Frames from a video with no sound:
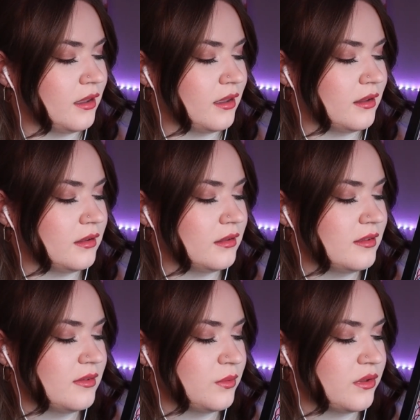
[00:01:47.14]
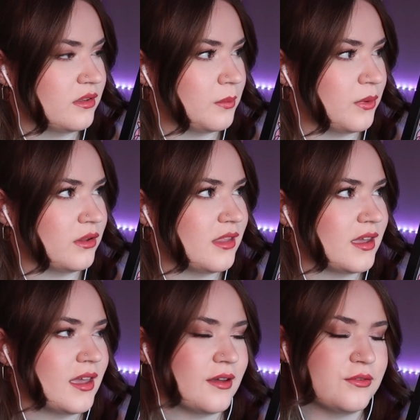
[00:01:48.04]
and this was a birthday
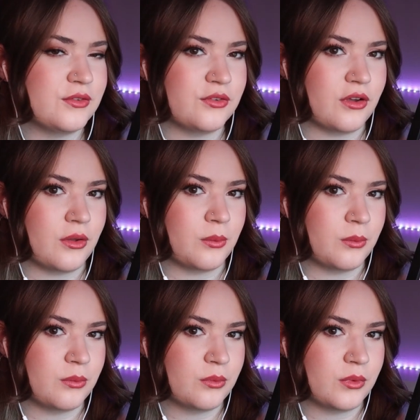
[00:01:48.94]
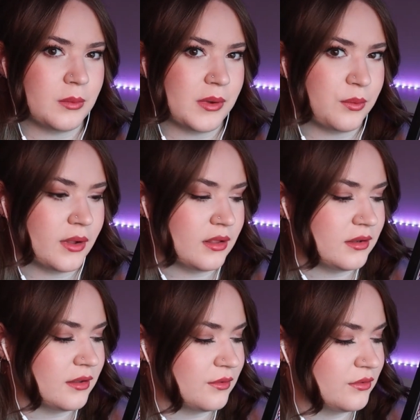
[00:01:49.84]
gift from one of my
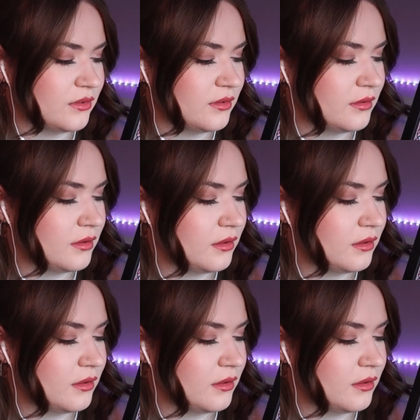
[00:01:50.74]
relatives.